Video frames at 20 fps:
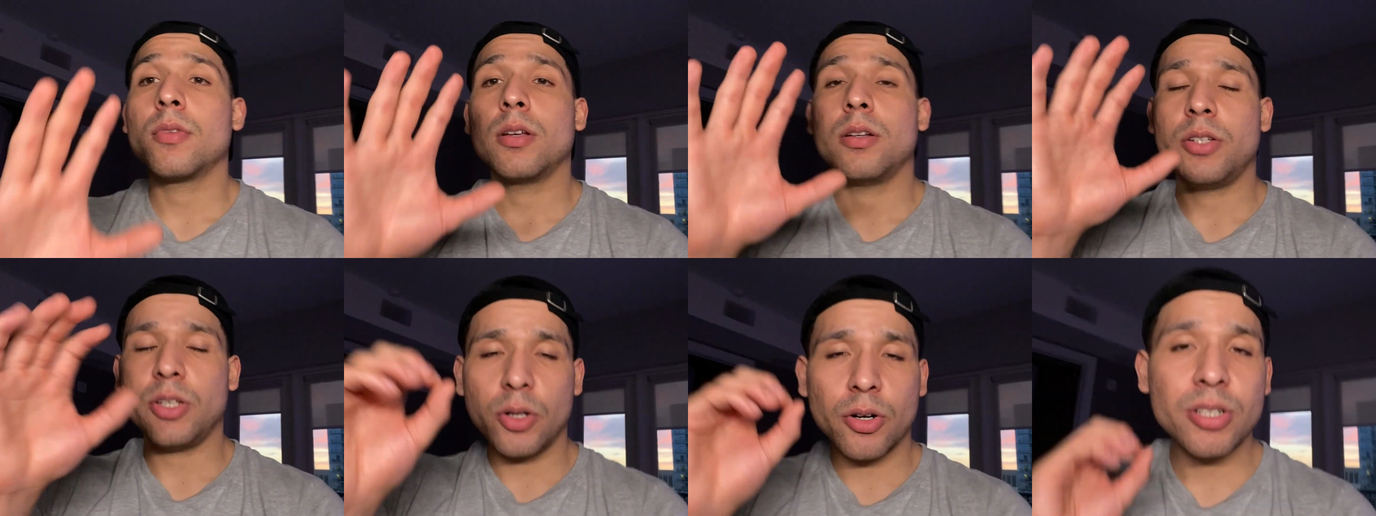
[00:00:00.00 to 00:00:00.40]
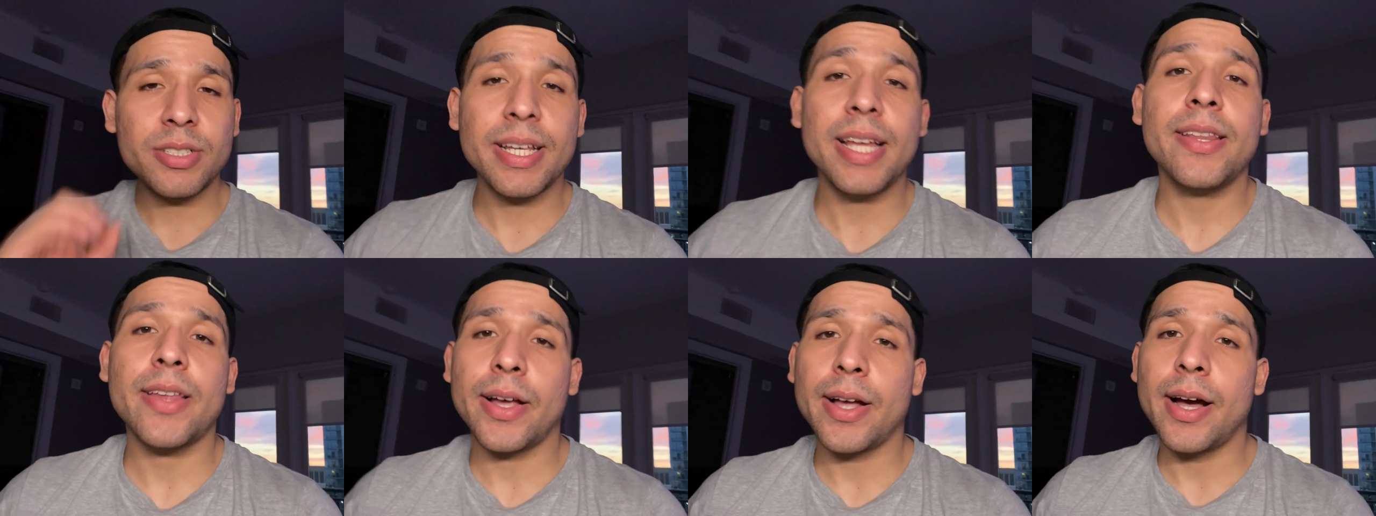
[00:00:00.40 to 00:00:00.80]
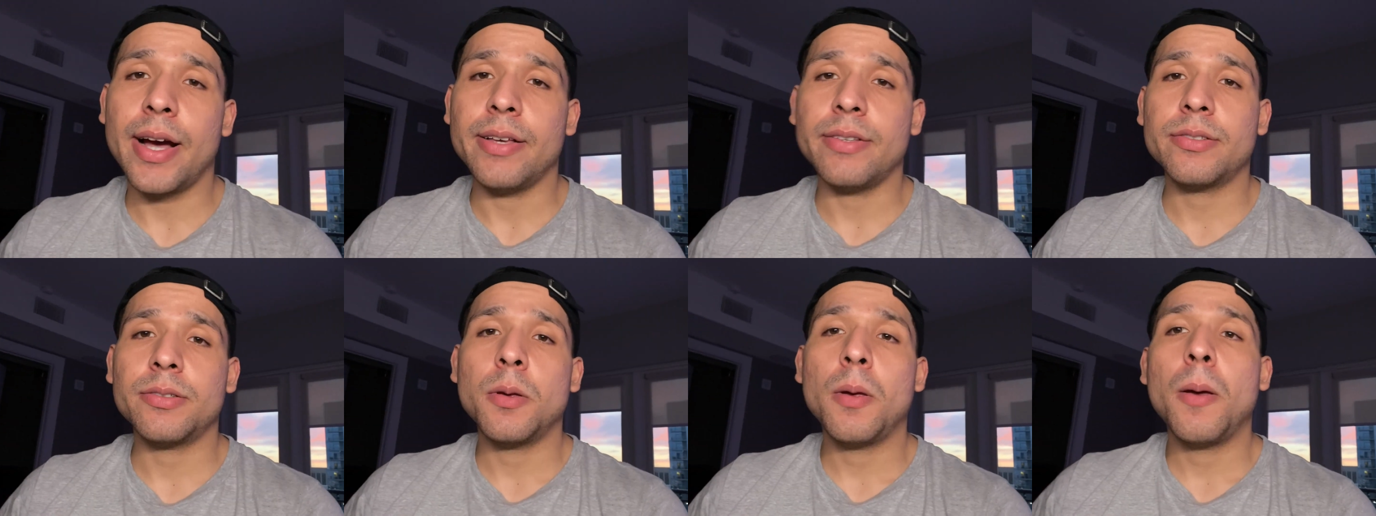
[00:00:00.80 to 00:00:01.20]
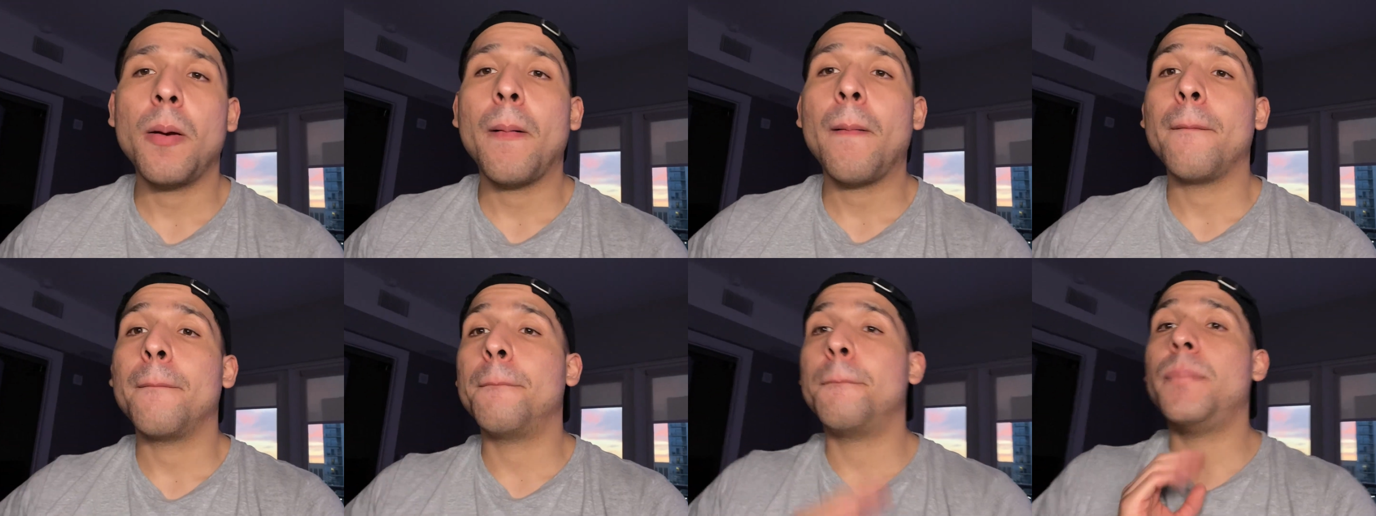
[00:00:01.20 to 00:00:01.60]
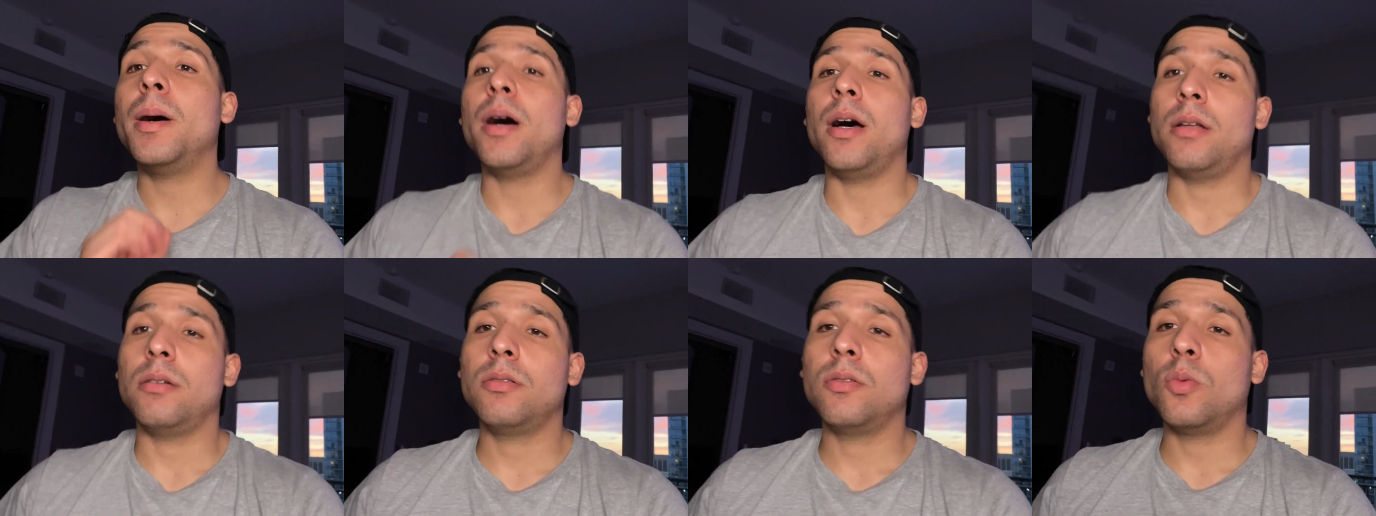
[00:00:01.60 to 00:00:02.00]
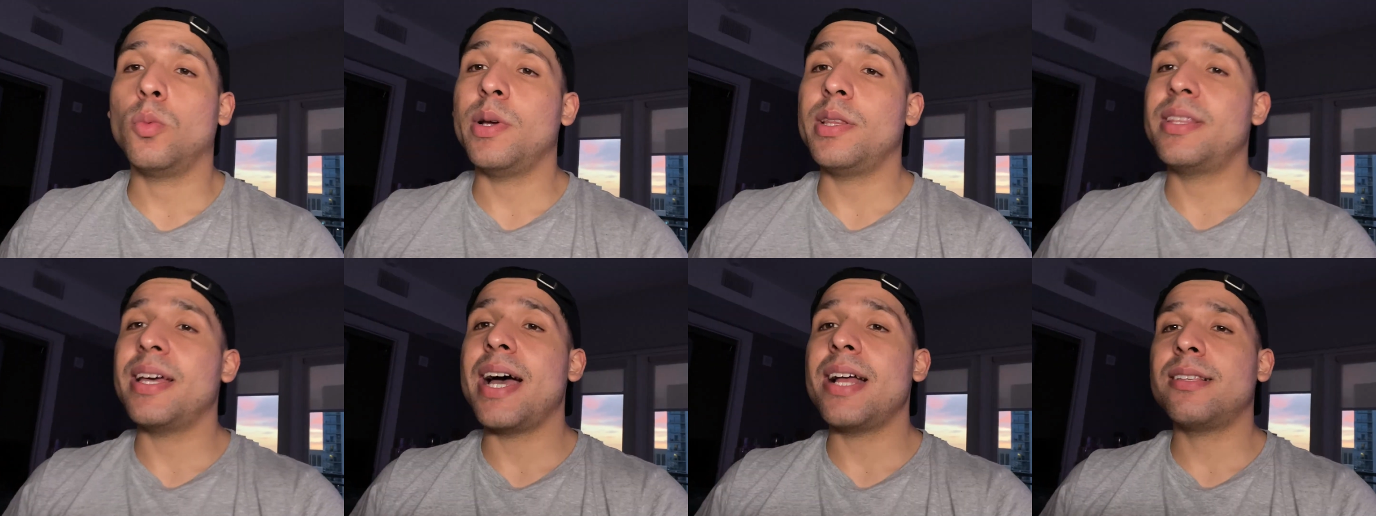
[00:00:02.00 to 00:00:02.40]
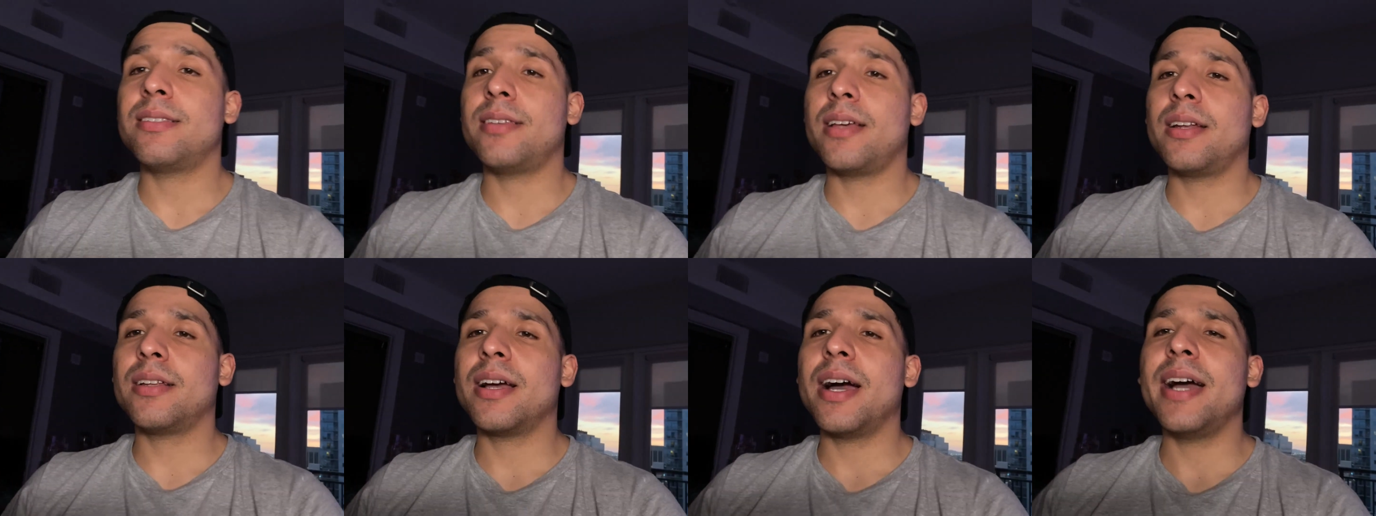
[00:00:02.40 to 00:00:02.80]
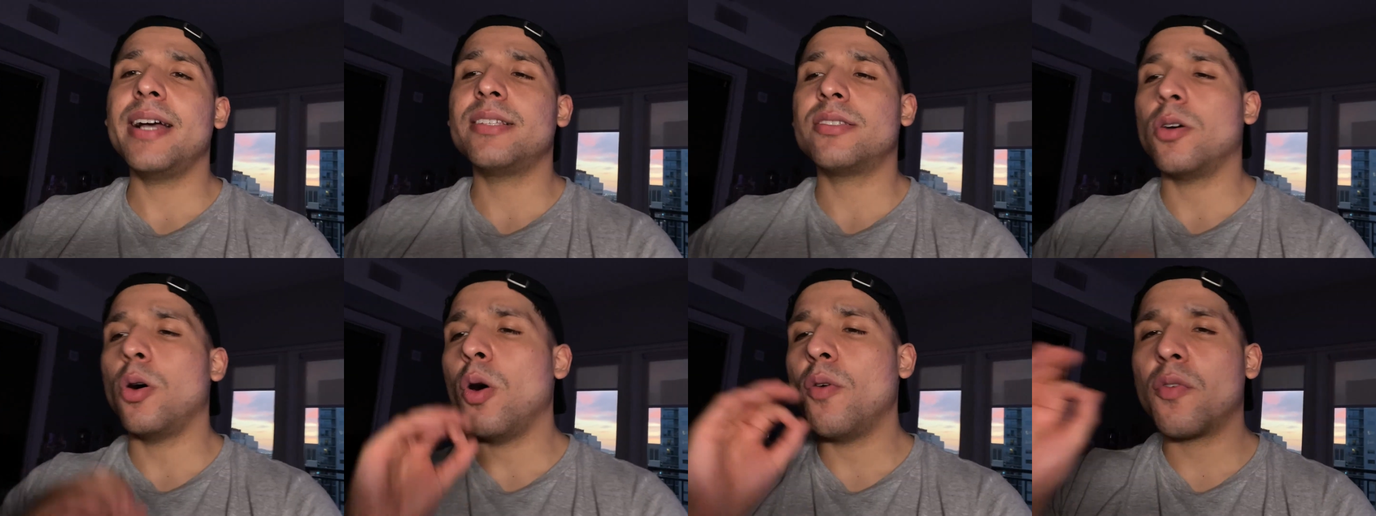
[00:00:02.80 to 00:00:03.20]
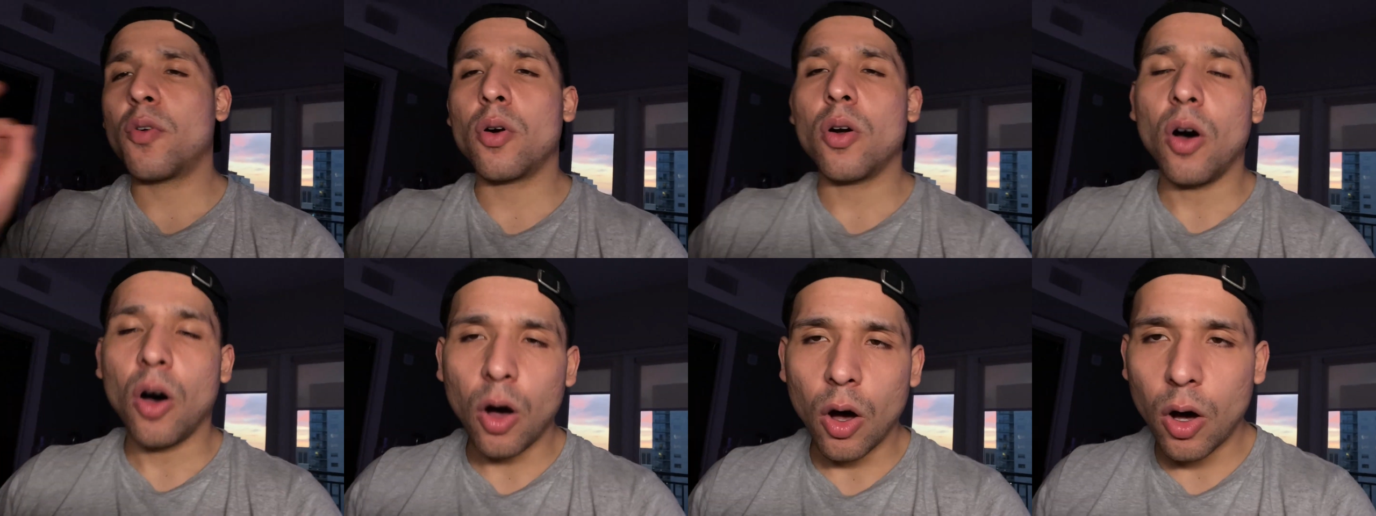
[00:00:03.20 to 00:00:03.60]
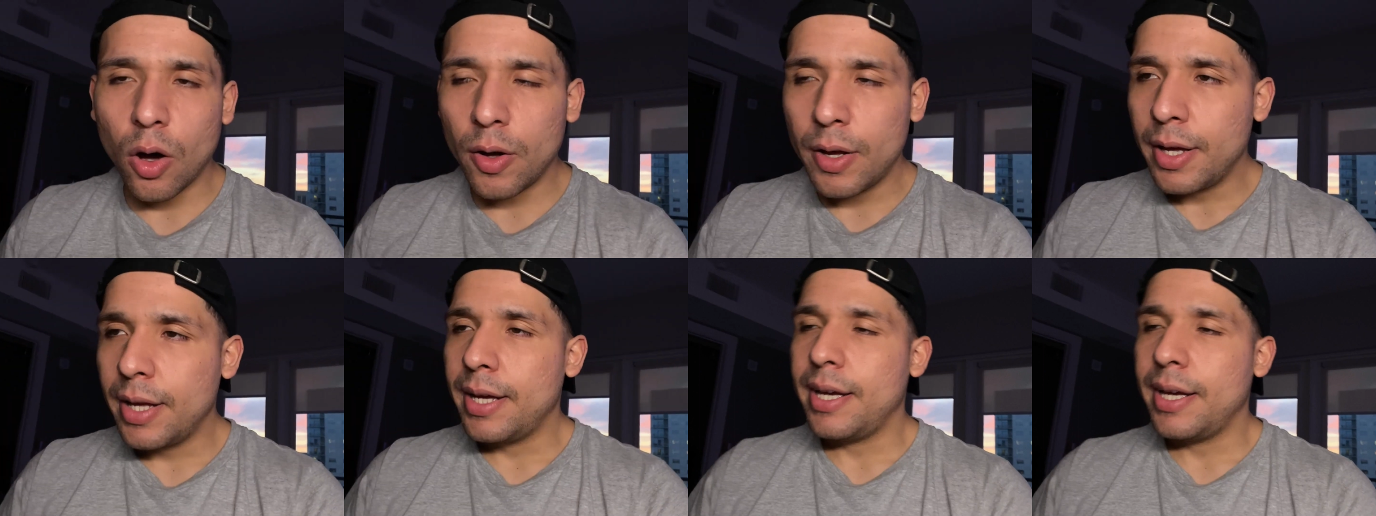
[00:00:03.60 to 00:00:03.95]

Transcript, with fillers: Do you understand that, guys? But with that said, guys, overall,